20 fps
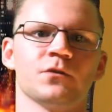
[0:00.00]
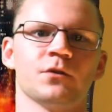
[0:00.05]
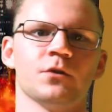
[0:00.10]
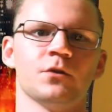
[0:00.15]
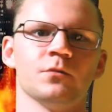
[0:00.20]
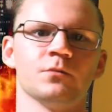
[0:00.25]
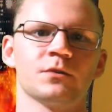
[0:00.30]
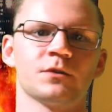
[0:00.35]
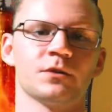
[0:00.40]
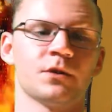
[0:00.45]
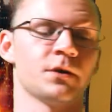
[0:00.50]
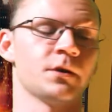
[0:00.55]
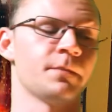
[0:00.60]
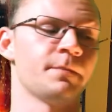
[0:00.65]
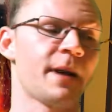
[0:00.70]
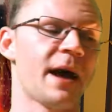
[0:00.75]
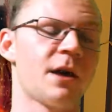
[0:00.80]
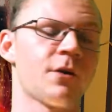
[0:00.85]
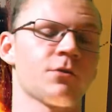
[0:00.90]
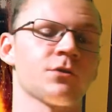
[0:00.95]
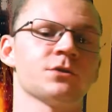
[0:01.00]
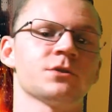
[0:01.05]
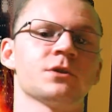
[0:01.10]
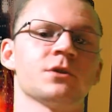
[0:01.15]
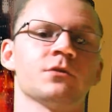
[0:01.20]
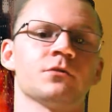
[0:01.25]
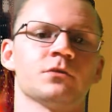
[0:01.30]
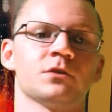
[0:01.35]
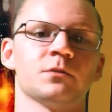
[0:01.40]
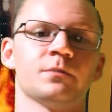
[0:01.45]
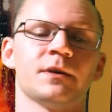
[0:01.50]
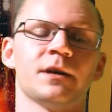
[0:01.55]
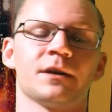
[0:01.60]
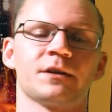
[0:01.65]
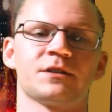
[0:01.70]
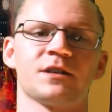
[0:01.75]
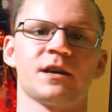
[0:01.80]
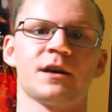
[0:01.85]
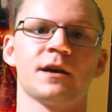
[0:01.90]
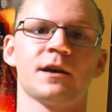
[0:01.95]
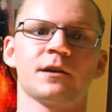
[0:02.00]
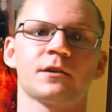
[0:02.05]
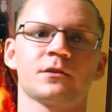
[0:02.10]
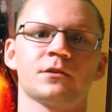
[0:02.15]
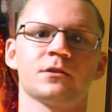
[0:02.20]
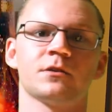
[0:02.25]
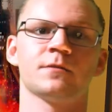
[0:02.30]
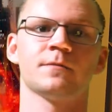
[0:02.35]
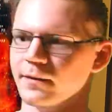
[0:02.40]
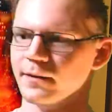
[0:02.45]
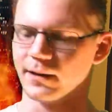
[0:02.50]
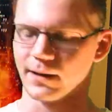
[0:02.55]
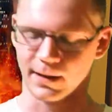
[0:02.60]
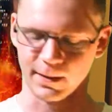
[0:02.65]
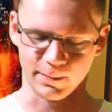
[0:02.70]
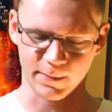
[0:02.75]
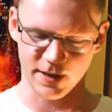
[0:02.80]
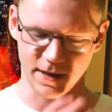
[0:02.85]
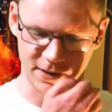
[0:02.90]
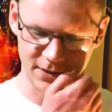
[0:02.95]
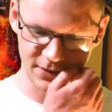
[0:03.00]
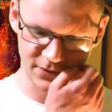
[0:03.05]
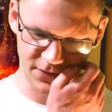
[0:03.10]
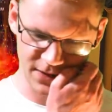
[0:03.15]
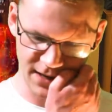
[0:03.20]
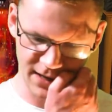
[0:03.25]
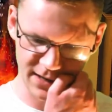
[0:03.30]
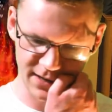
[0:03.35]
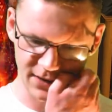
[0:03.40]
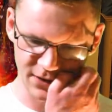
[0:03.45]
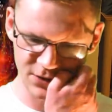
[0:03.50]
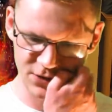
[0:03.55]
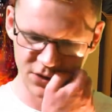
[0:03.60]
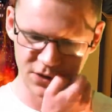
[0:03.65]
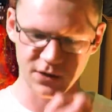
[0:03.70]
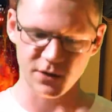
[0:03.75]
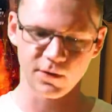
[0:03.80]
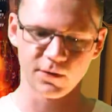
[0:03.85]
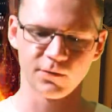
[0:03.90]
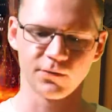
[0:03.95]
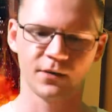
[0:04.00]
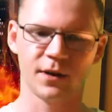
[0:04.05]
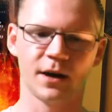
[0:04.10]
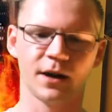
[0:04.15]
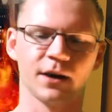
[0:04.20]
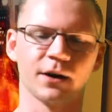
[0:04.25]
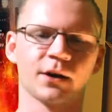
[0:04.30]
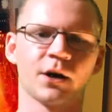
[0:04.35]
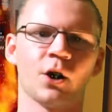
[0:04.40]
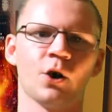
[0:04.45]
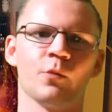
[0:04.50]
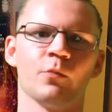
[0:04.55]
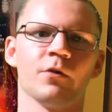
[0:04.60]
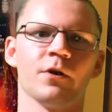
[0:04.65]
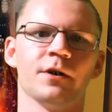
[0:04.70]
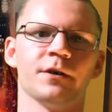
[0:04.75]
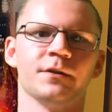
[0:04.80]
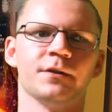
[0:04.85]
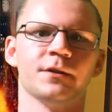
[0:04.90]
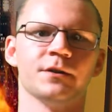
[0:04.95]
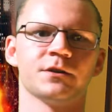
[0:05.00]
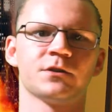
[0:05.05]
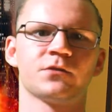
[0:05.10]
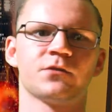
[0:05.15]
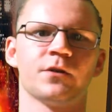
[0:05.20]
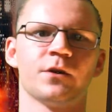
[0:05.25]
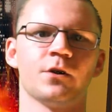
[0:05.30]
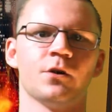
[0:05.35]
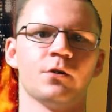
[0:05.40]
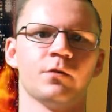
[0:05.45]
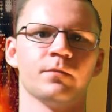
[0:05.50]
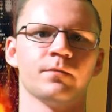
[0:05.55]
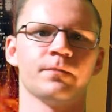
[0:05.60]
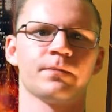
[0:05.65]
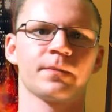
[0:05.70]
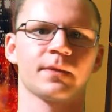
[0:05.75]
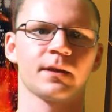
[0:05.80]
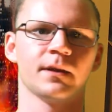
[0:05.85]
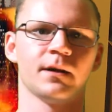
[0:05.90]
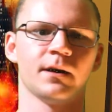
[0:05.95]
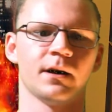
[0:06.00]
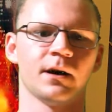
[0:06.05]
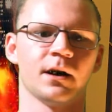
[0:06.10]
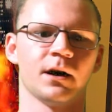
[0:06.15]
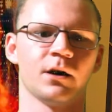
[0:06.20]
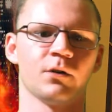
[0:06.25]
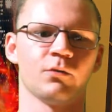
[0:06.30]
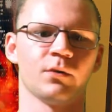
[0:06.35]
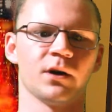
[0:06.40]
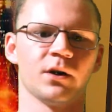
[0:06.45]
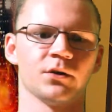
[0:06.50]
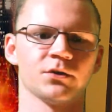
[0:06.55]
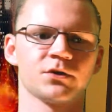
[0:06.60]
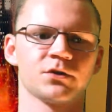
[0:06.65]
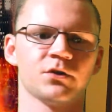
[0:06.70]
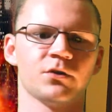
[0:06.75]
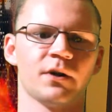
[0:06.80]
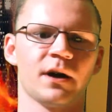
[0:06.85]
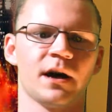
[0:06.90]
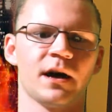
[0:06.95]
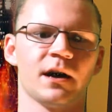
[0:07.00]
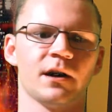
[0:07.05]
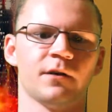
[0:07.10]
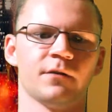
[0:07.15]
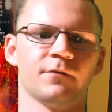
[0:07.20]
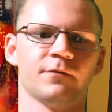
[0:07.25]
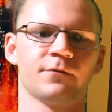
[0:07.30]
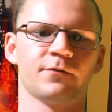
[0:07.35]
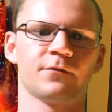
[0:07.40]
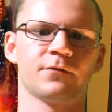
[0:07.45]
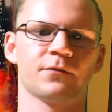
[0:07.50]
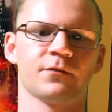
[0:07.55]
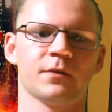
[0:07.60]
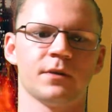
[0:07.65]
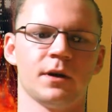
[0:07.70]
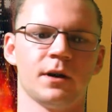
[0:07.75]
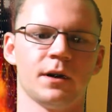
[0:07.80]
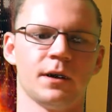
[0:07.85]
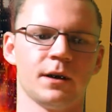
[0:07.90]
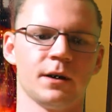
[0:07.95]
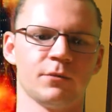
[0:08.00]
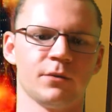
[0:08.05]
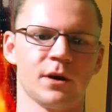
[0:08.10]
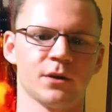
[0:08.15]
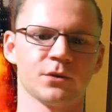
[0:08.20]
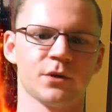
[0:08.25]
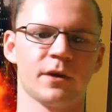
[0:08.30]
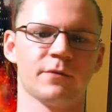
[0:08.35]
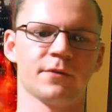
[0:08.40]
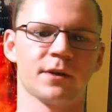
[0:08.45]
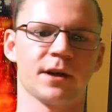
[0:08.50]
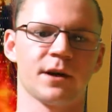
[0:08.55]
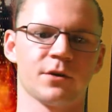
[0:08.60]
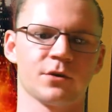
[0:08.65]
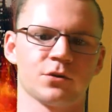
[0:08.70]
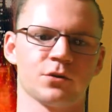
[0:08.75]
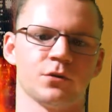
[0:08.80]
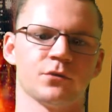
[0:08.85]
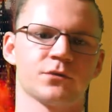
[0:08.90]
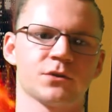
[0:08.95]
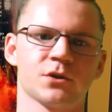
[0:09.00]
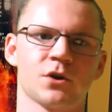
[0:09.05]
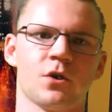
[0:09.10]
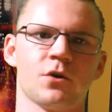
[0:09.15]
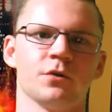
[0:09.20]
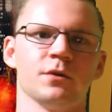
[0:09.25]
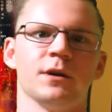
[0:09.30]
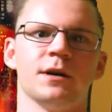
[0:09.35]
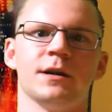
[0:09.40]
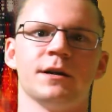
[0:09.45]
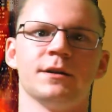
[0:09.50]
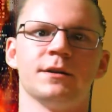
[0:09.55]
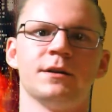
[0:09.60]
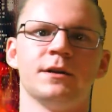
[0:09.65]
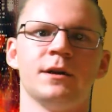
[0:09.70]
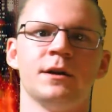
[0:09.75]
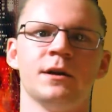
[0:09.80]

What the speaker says: films, the Power Stone to be exact. And because of the inclusion of Cobra in this film, we also have the character of Scarlet,